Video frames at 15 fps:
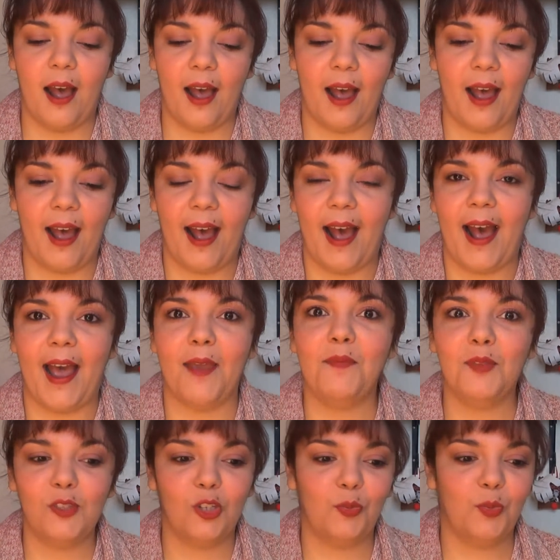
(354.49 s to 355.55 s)

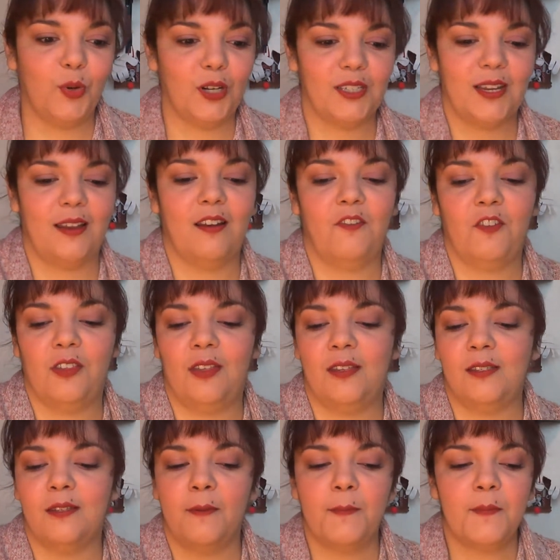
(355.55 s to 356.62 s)
I'm super excited for
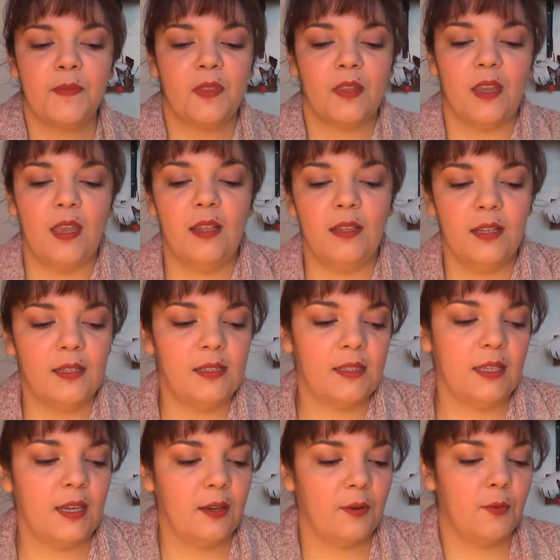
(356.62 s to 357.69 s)
this. And let's
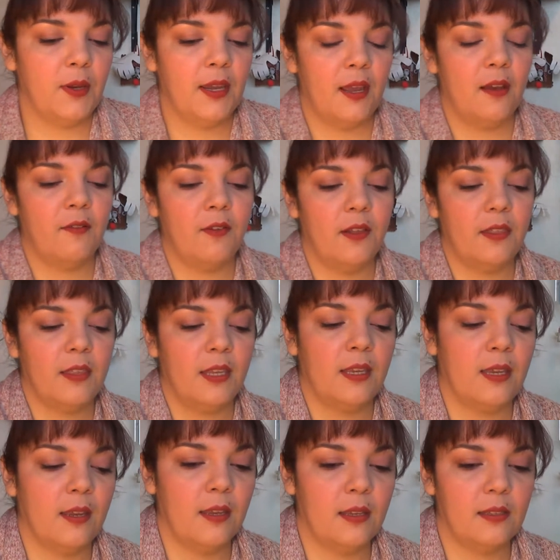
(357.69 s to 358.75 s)
see, we have
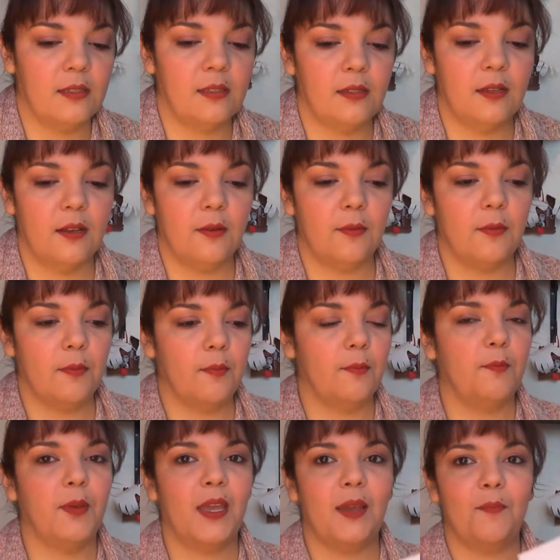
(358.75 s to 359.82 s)
the
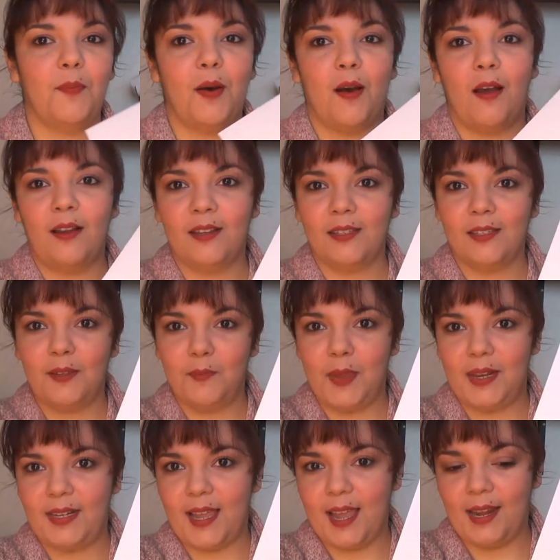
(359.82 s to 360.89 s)
big box, the
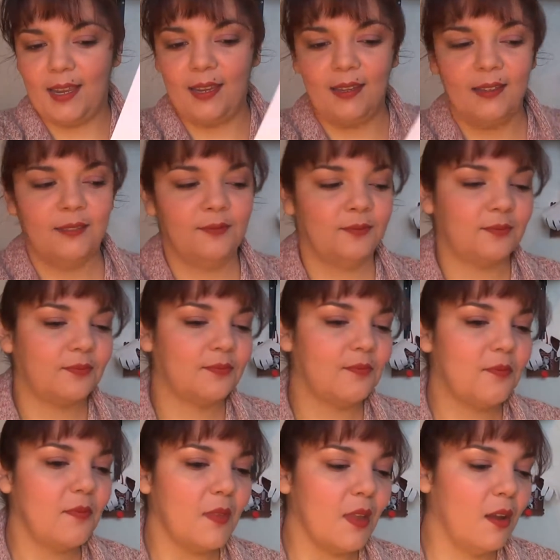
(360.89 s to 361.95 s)
Big Daddy
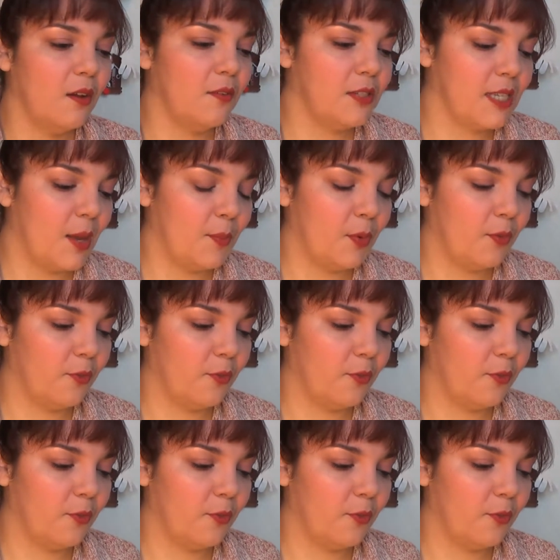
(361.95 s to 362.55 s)
of sample